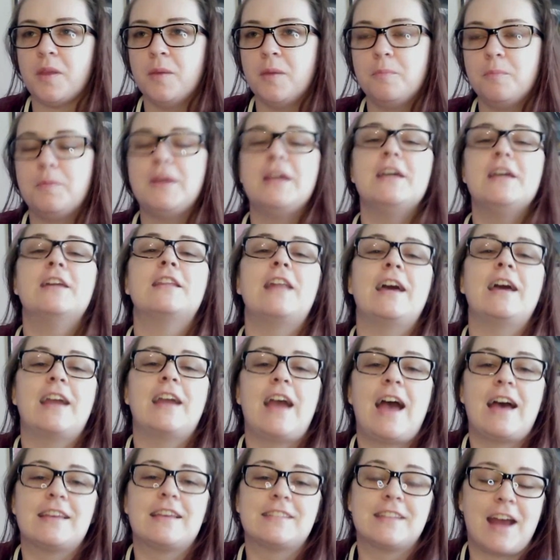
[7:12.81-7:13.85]
being like
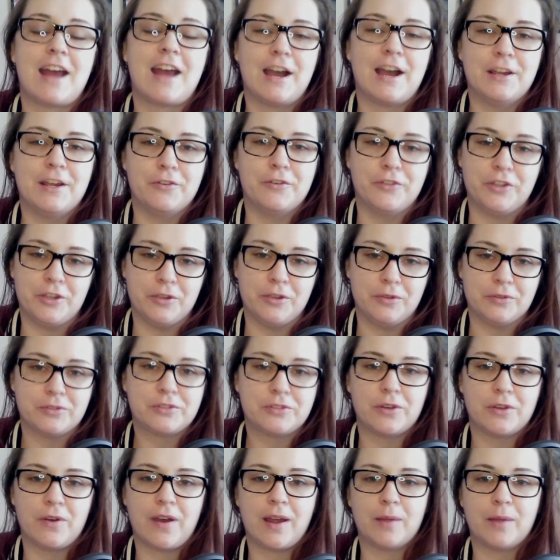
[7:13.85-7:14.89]
as an IOU,
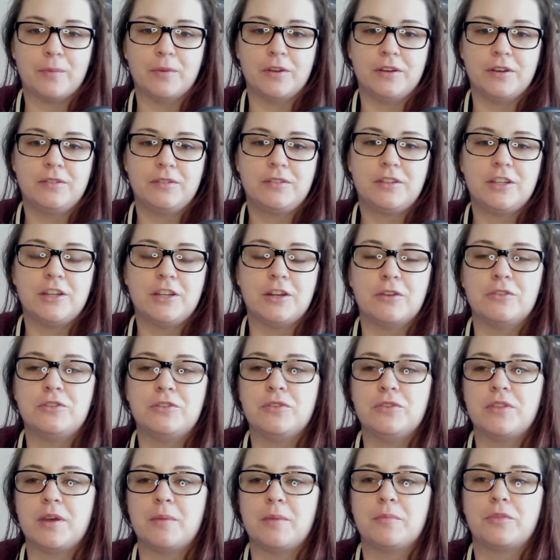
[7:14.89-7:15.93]
so I would,
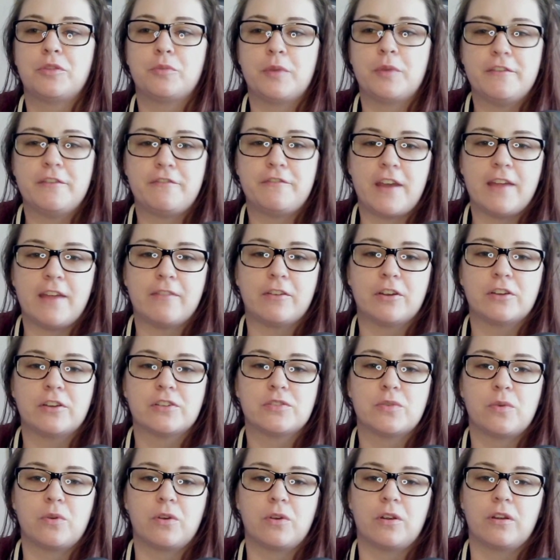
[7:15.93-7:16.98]
do them 3 favors,
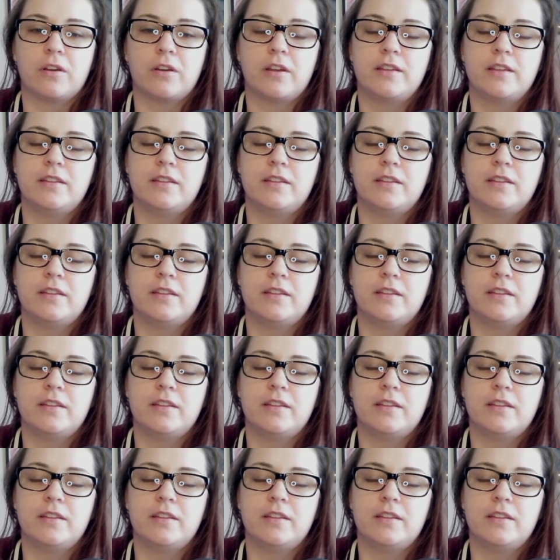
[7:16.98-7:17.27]
or,